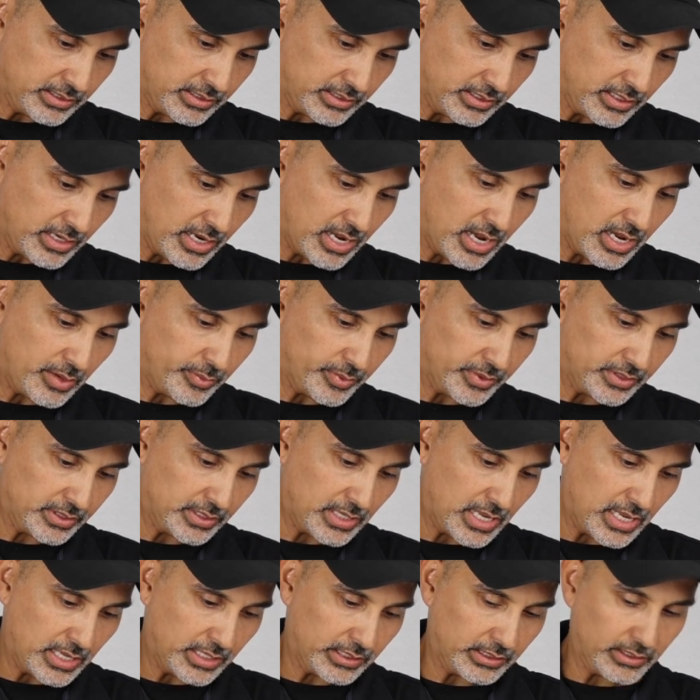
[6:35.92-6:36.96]
knob is
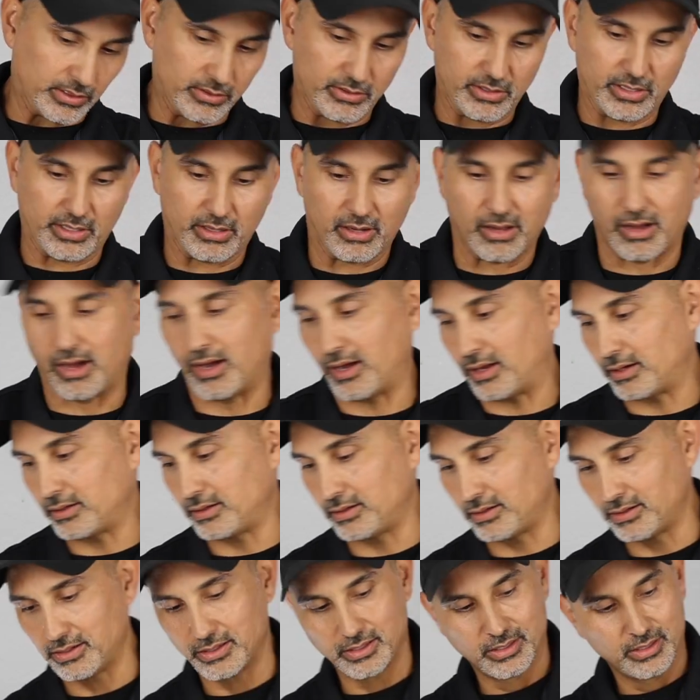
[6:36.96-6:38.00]
not going on.
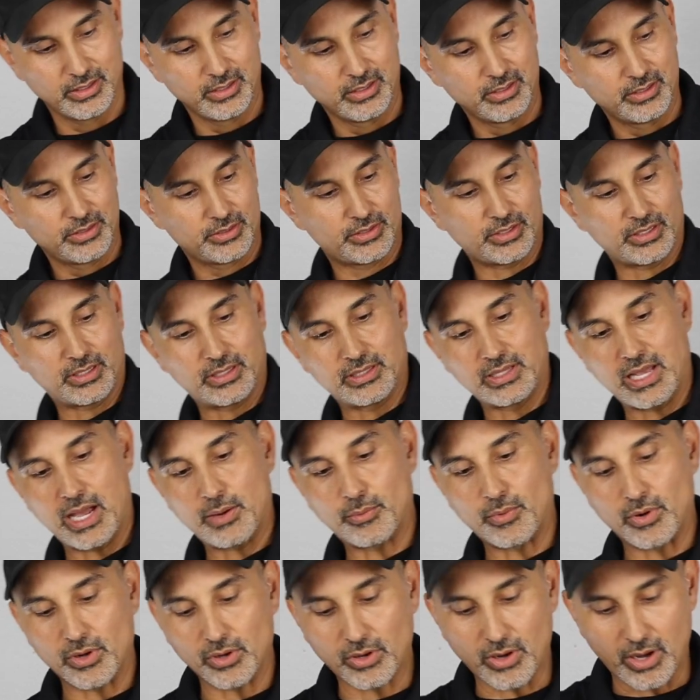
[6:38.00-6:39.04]
So the knob
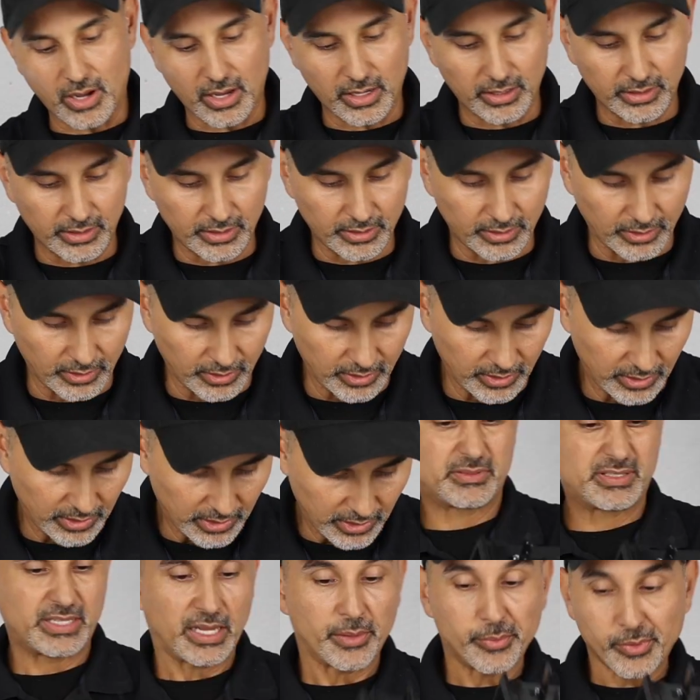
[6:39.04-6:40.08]
won't go on either.
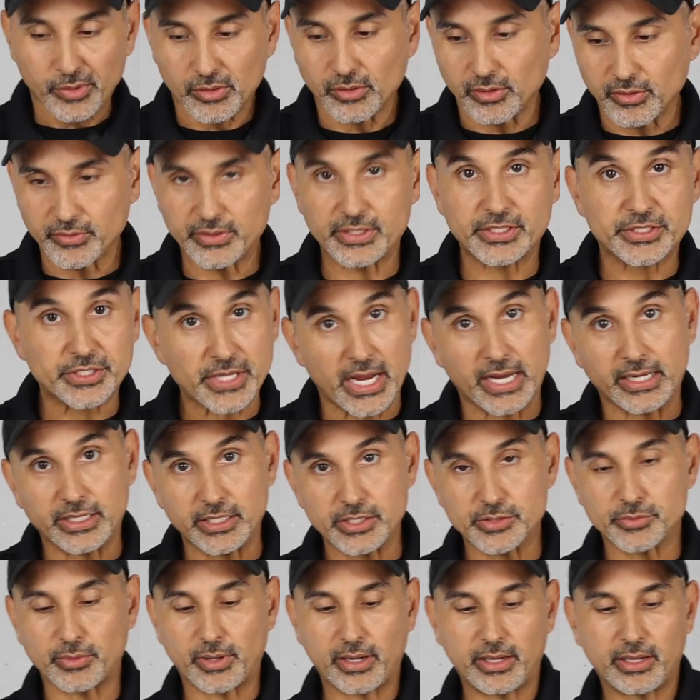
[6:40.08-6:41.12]
It's typical of these
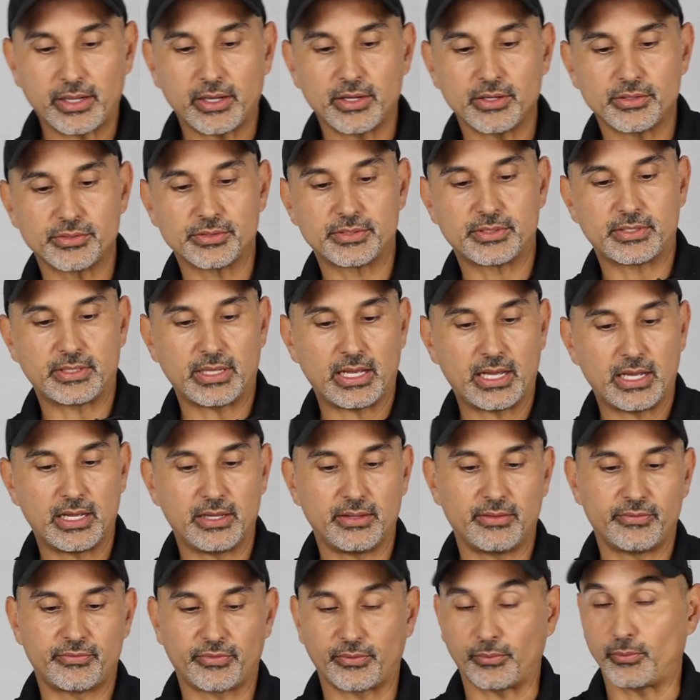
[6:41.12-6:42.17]
Chinese radios.
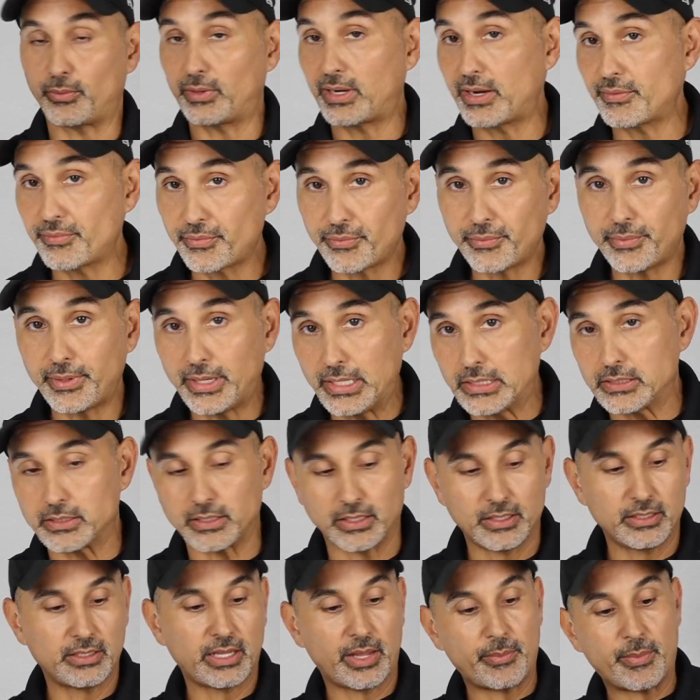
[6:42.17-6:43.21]
For whatever
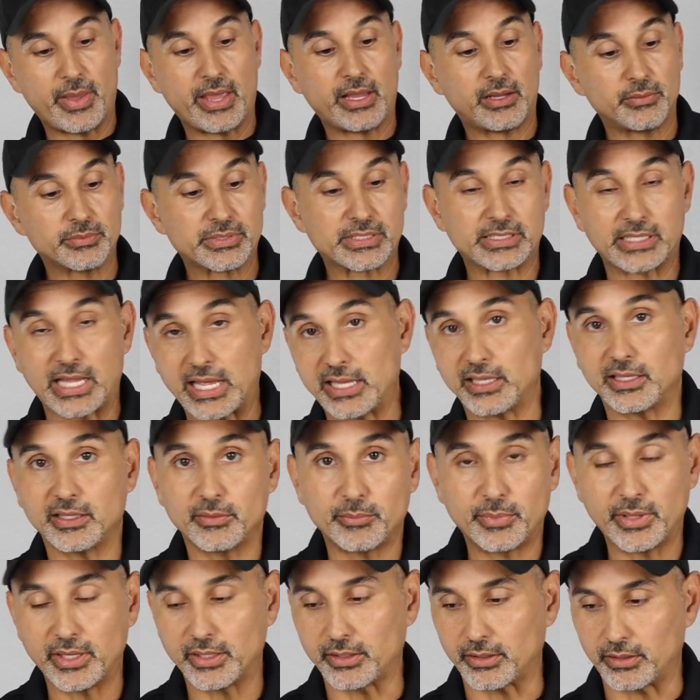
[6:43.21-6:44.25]
reason, they make them slightly
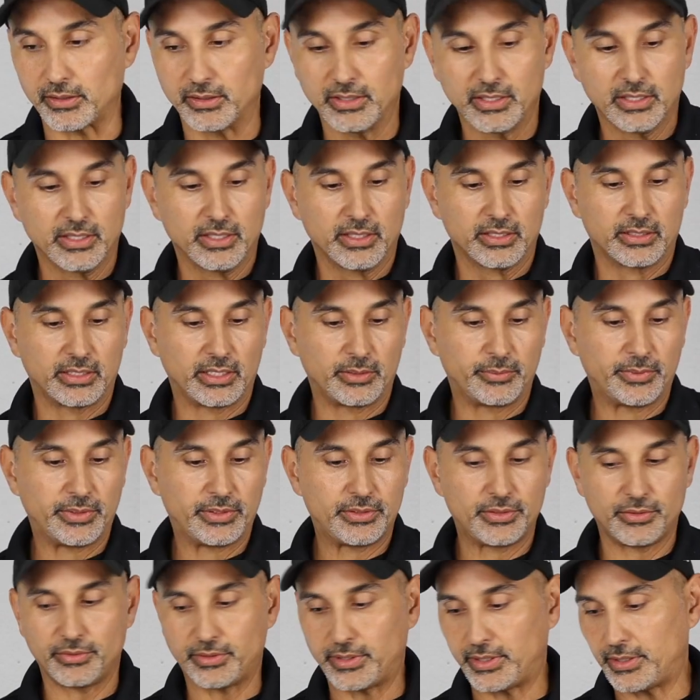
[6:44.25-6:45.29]
bigger than we
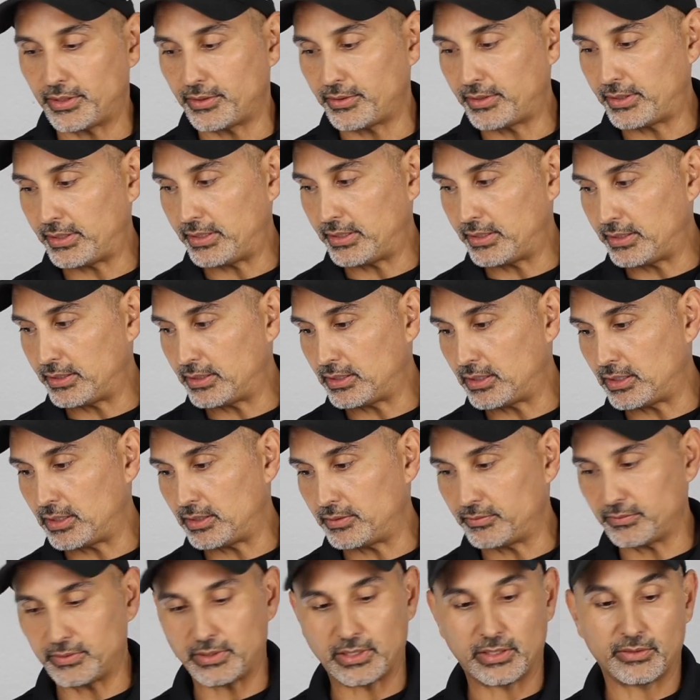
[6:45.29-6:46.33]
do here in,
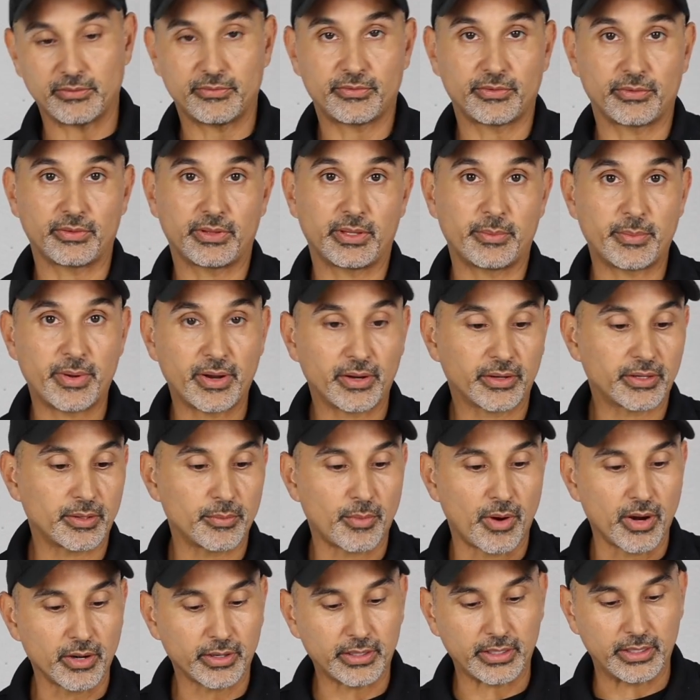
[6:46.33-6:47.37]
for the American
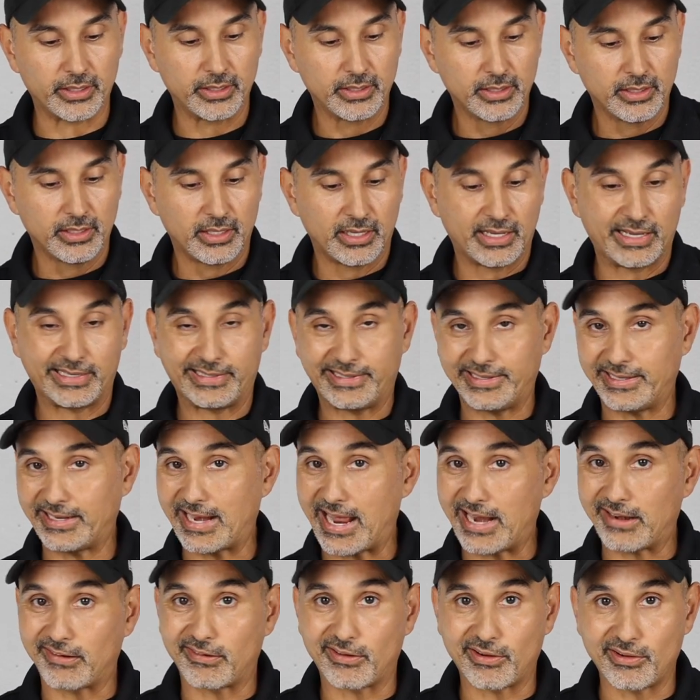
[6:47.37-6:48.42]
market. Again,
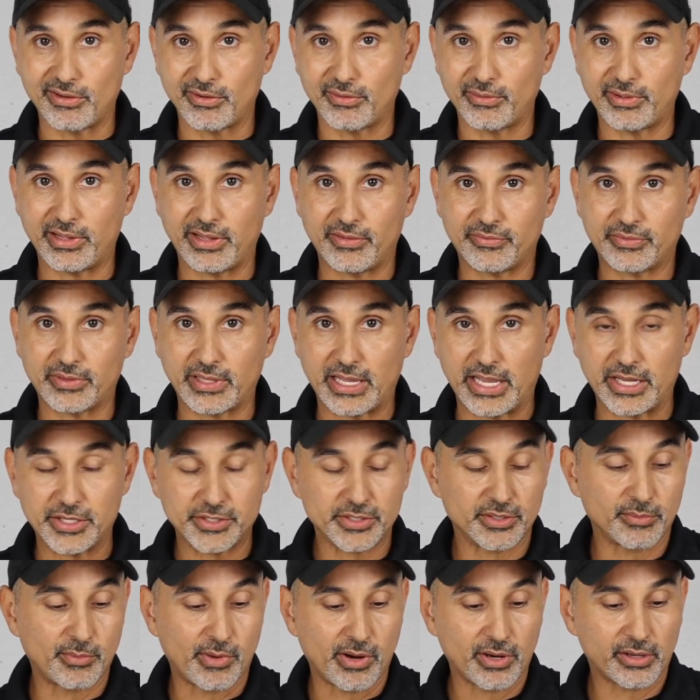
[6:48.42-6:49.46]
I don't know if the
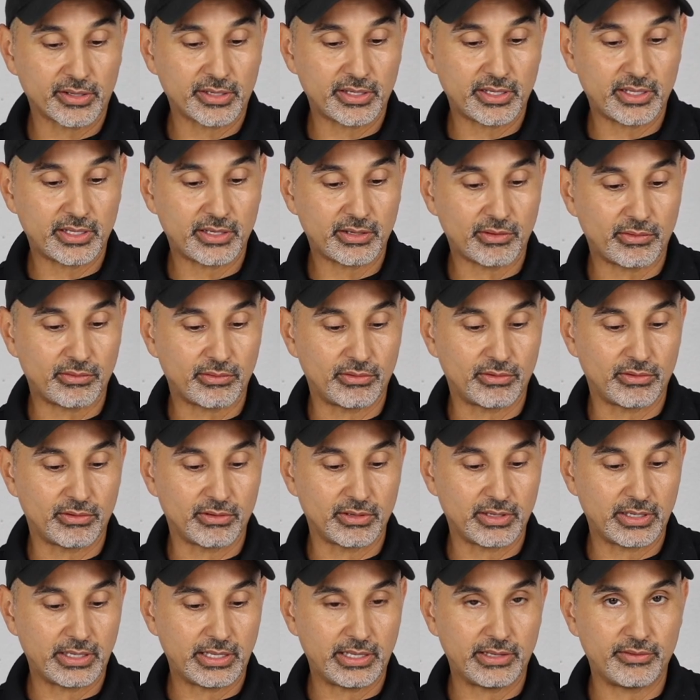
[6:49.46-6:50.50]
Asian market
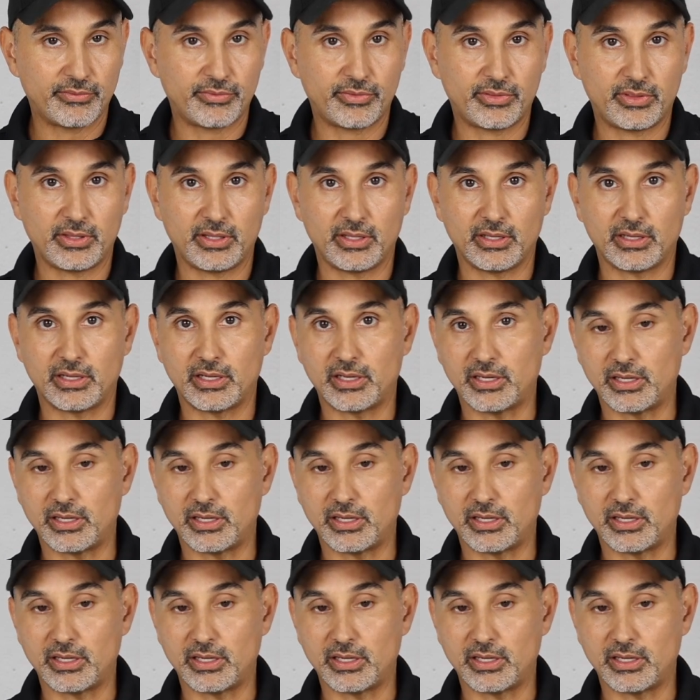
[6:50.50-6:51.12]
or if the